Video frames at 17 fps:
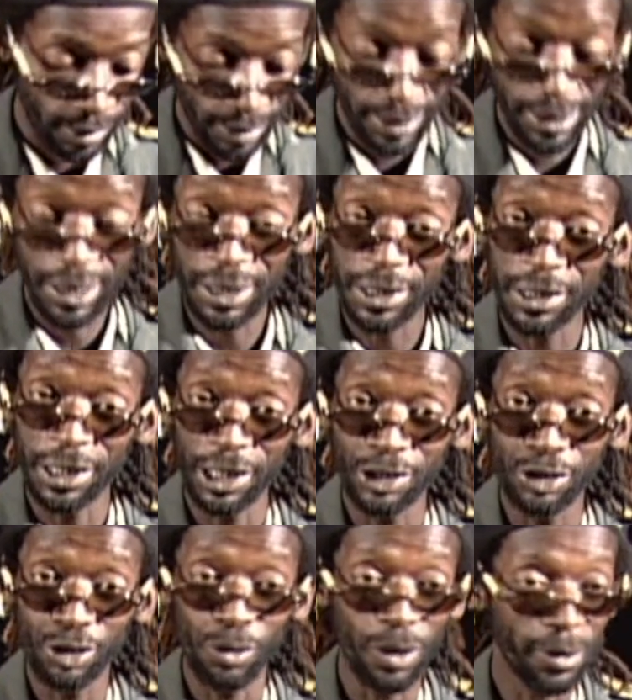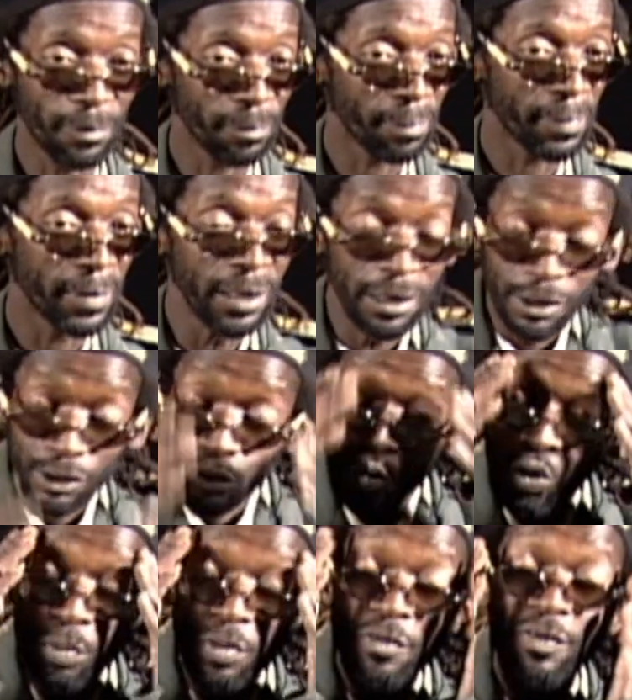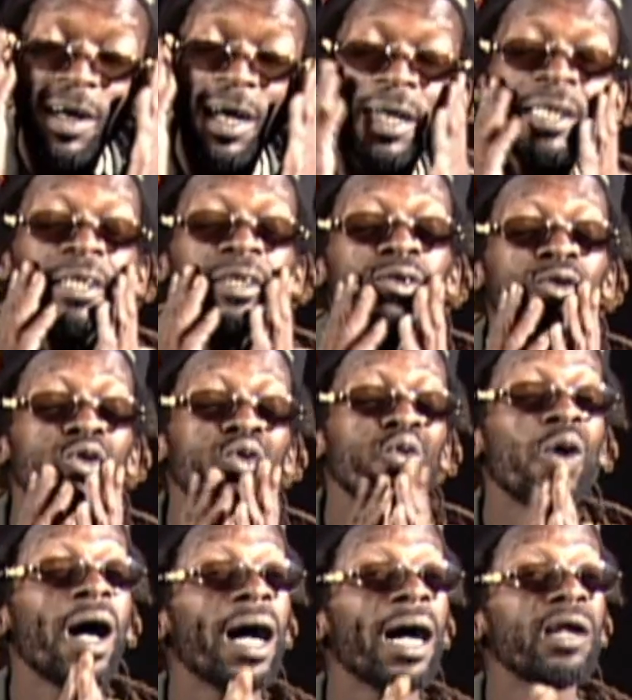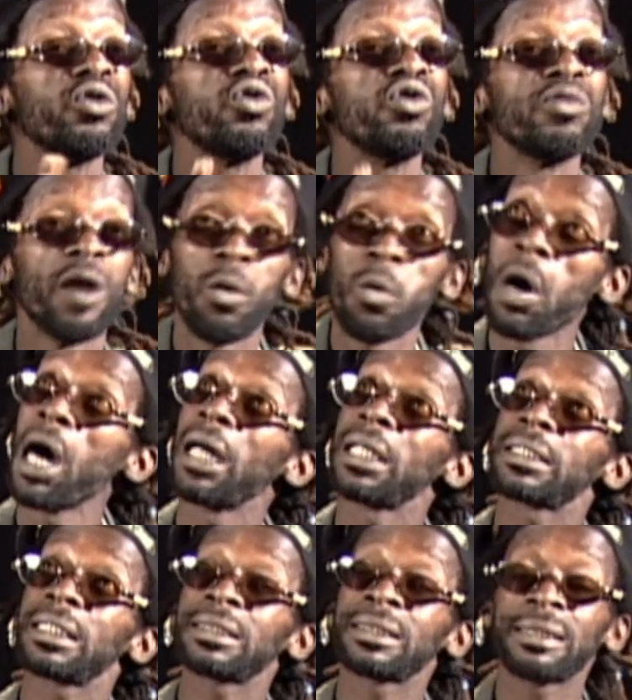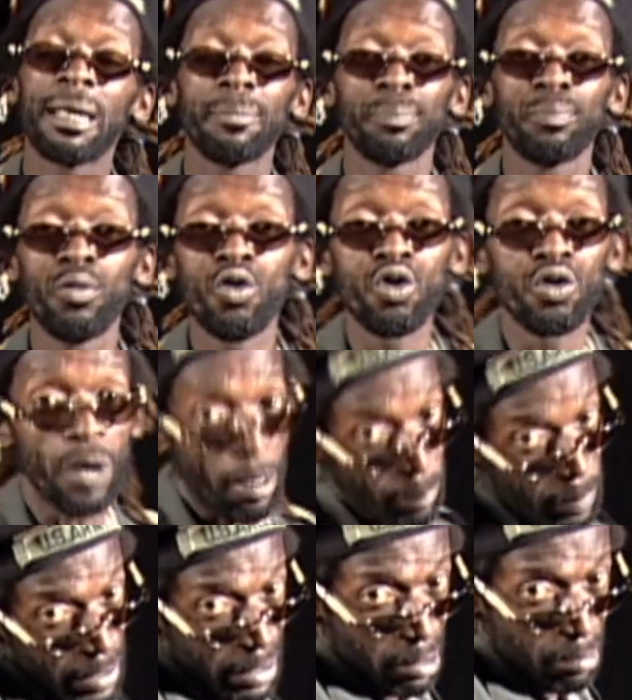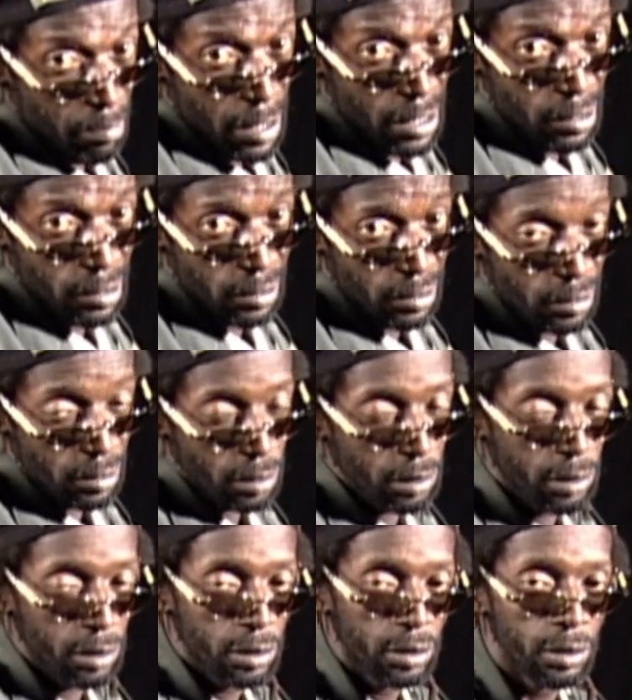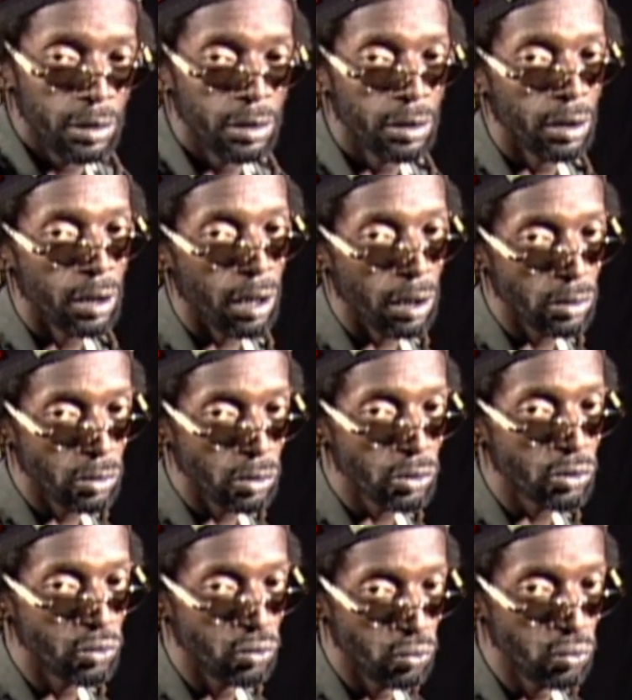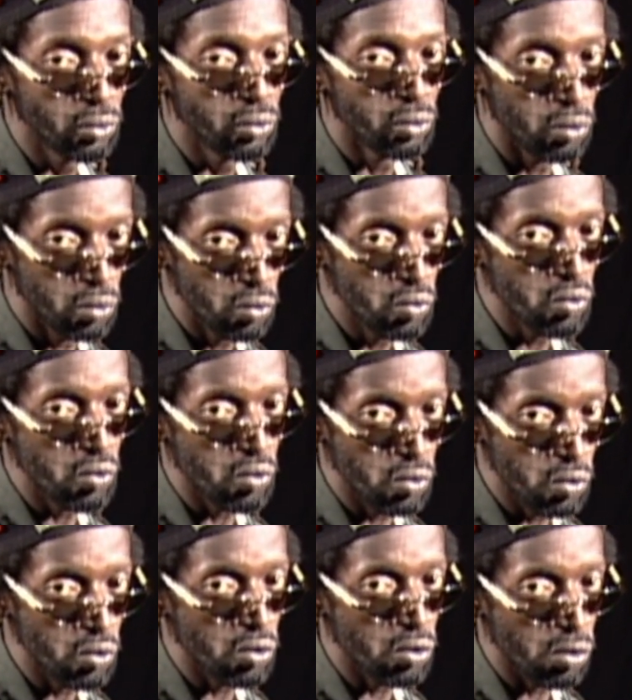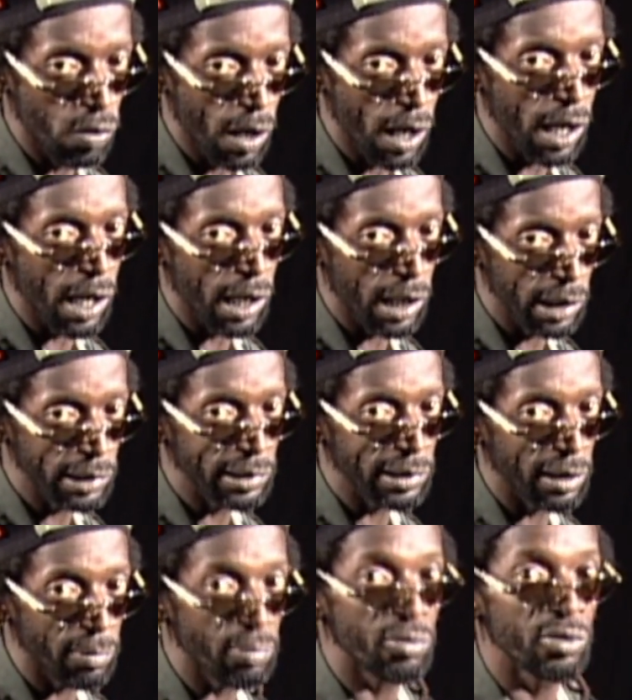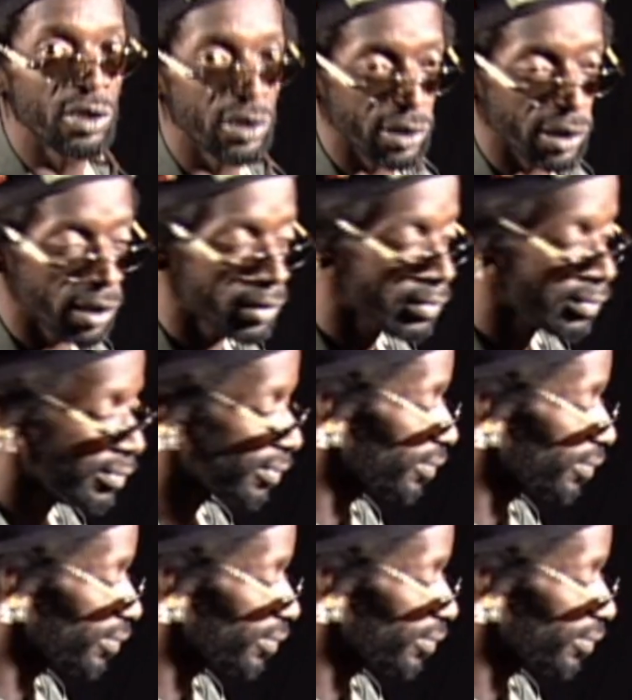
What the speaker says: Taking a shower. Soap if I head to all over. Water stop pour, I pay the bill. I just you to low the pressure.